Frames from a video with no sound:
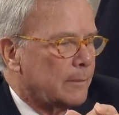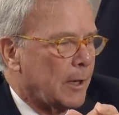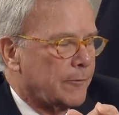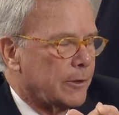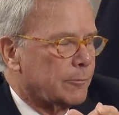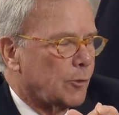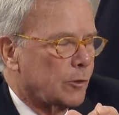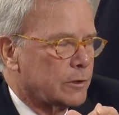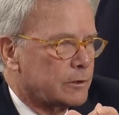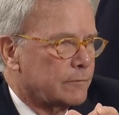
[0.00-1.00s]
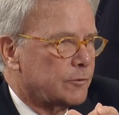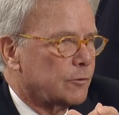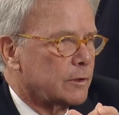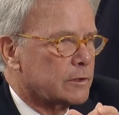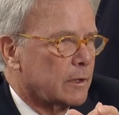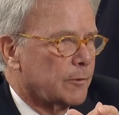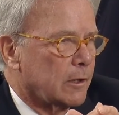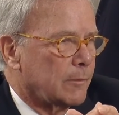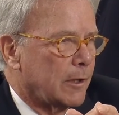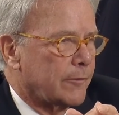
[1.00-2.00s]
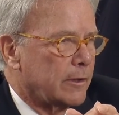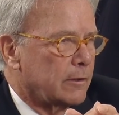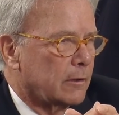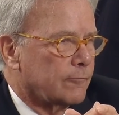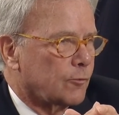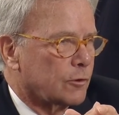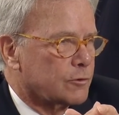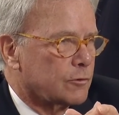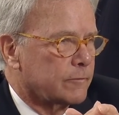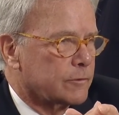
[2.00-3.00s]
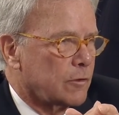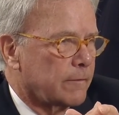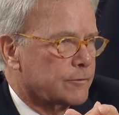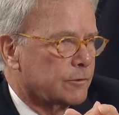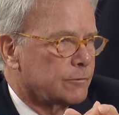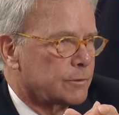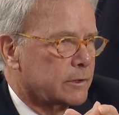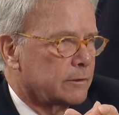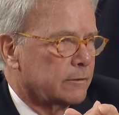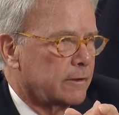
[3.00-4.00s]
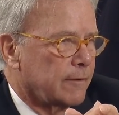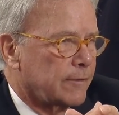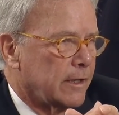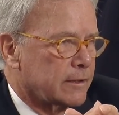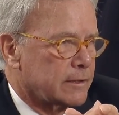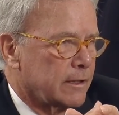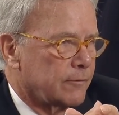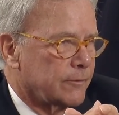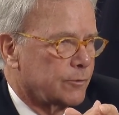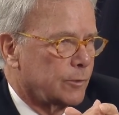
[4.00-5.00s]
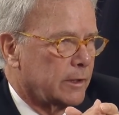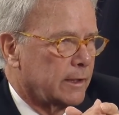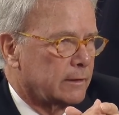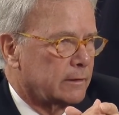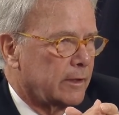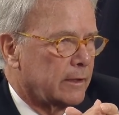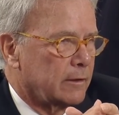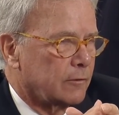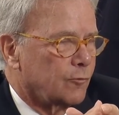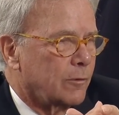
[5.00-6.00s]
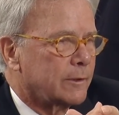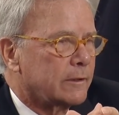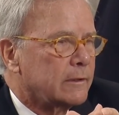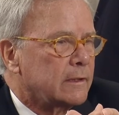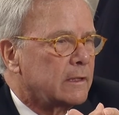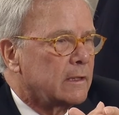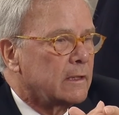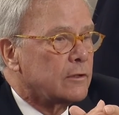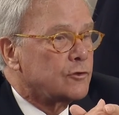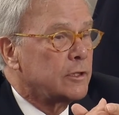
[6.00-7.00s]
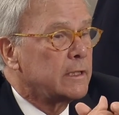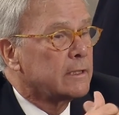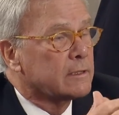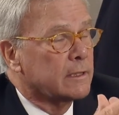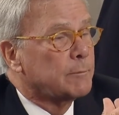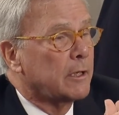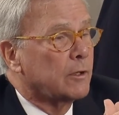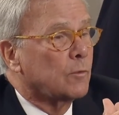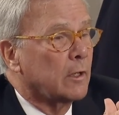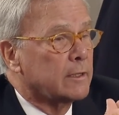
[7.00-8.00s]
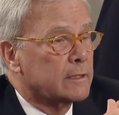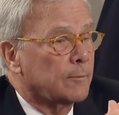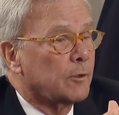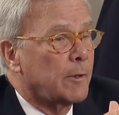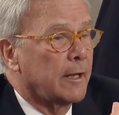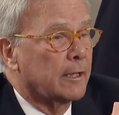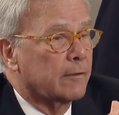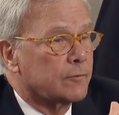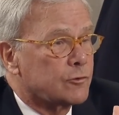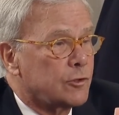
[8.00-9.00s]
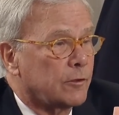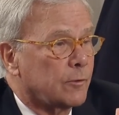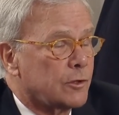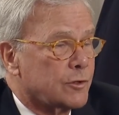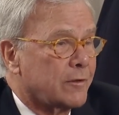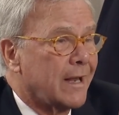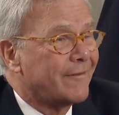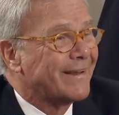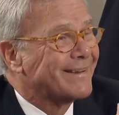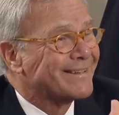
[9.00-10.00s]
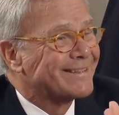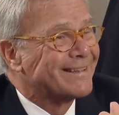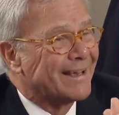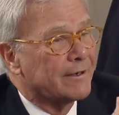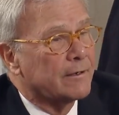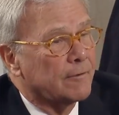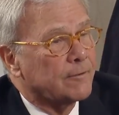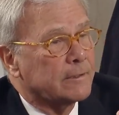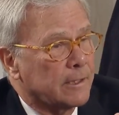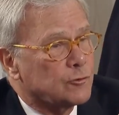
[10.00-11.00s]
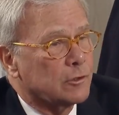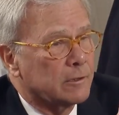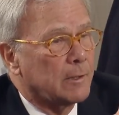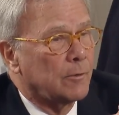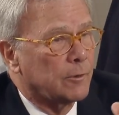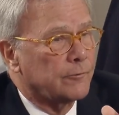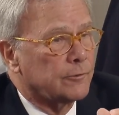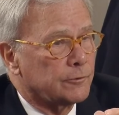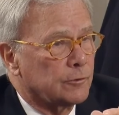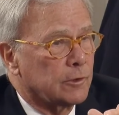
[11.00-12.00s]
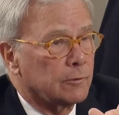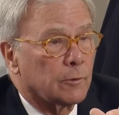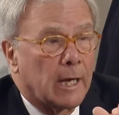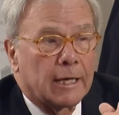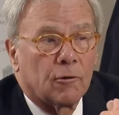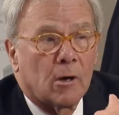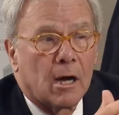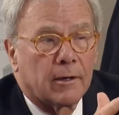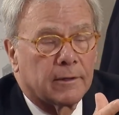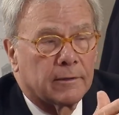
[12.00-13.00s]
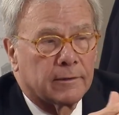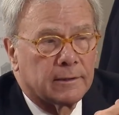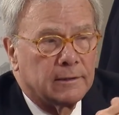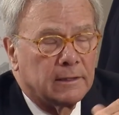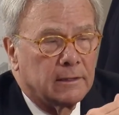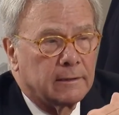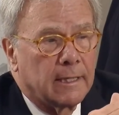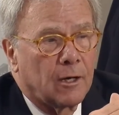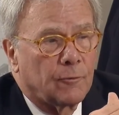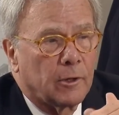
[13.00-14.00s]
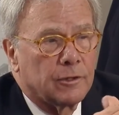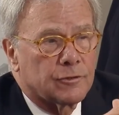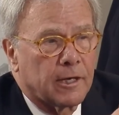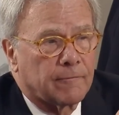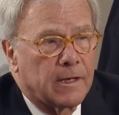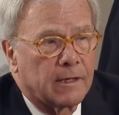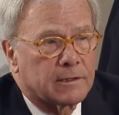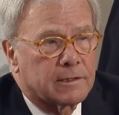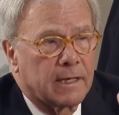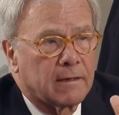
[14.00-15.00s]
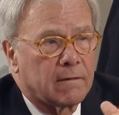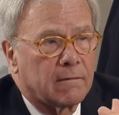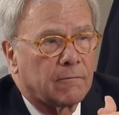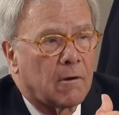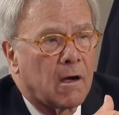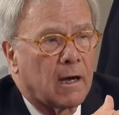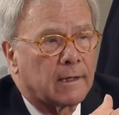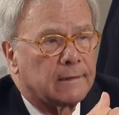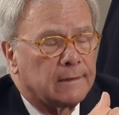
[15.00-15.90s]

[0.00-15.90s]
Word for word: about the importance of doing something about that young Foreign Service officer who was killed in Afghanistan over the weekend, that young woman. She is in many ways emblematic of this generation that doesn't get enough attention about what they're doing. When I go out into the downrange in Afghanistan and Iraq,